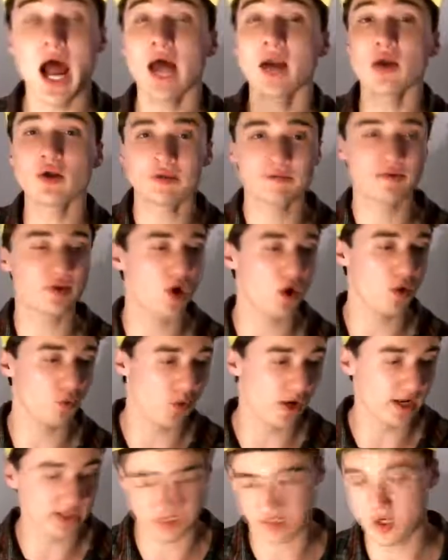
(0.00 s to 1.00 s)
even know
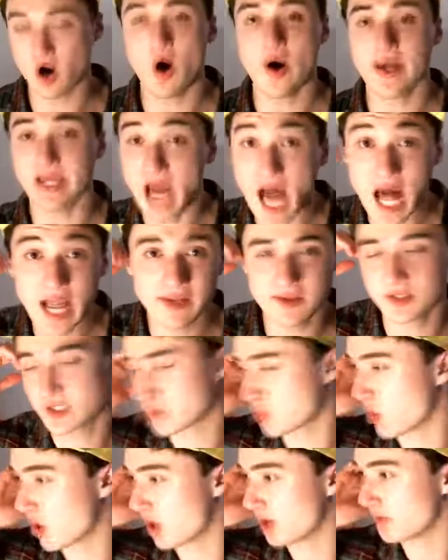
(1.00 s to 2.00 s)
what's going on in this
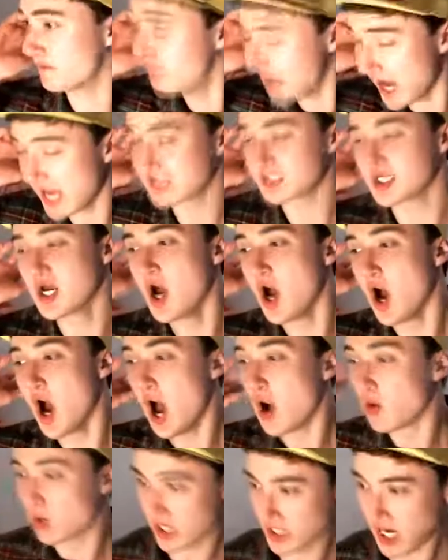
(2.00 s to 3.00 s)
world. But,
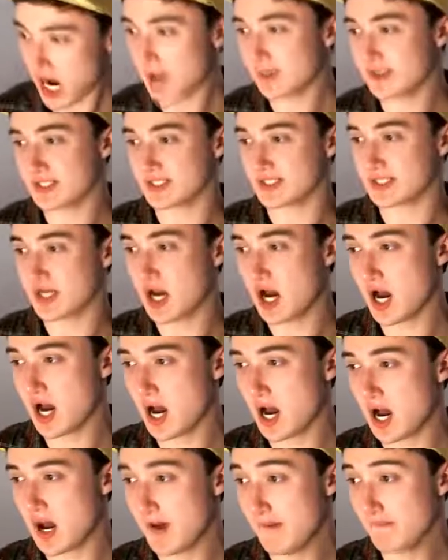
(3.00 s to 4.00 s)
regardless,
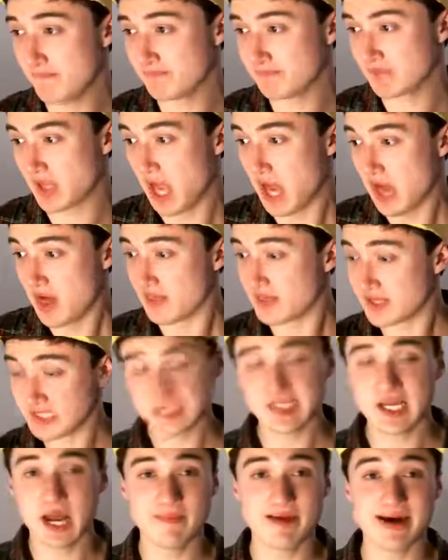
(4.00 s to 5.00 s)
this
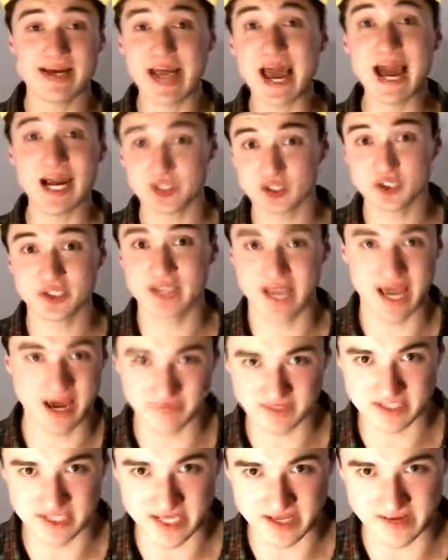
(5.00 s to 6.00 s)
time I actually have a
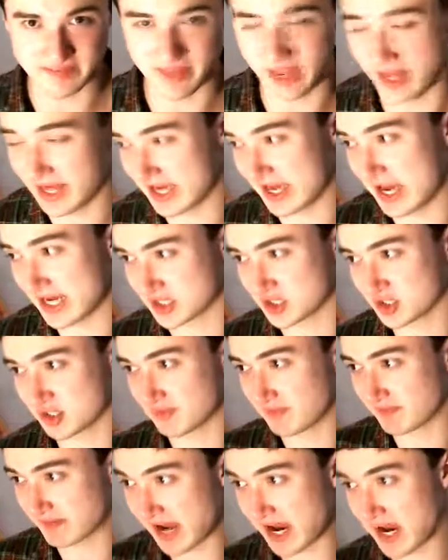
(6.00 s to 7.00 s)
team that I actually
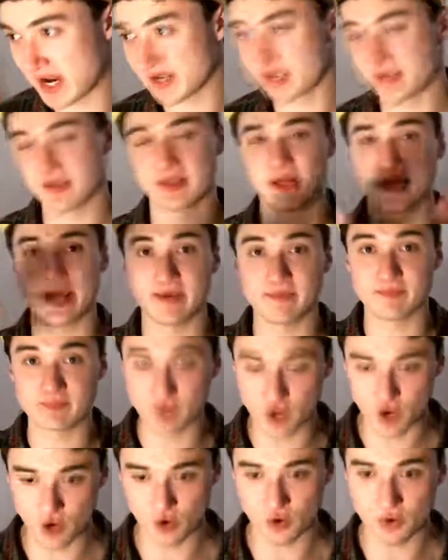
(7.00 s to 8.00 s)
prepared, and I
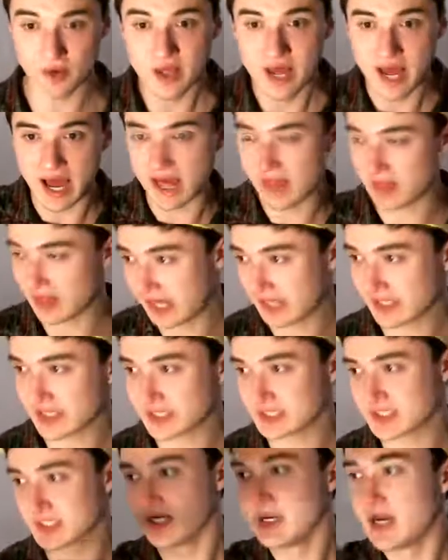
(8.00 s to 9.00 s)
know I like
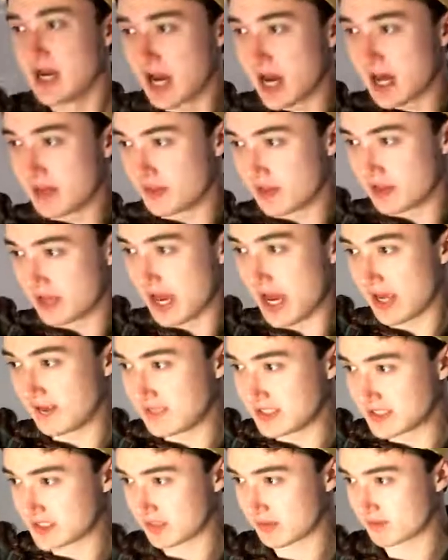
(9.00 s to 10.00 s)
it. The
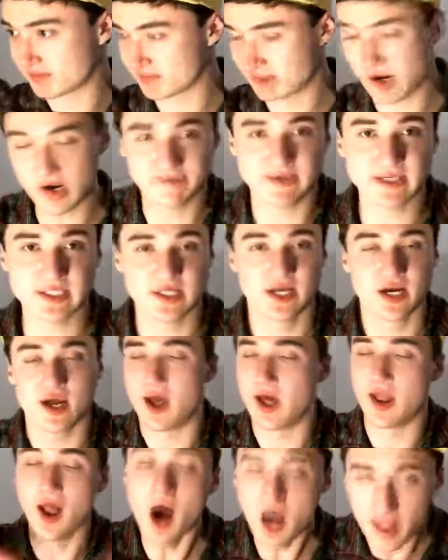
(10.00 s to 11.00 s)
IBs are perfect,
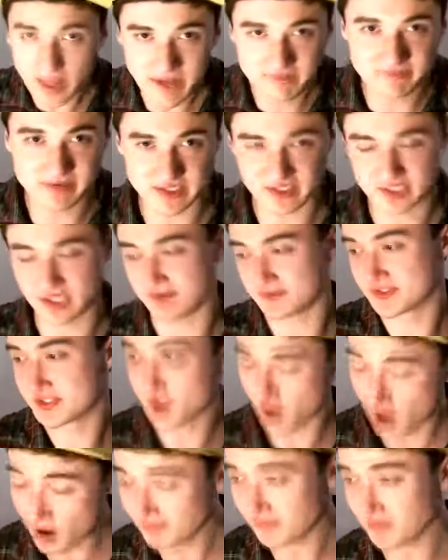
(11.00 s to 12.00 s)
and all that fun stuff. So
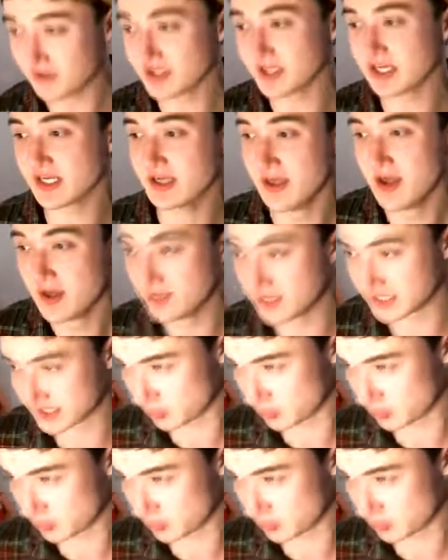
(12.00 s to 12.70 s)
hopefully this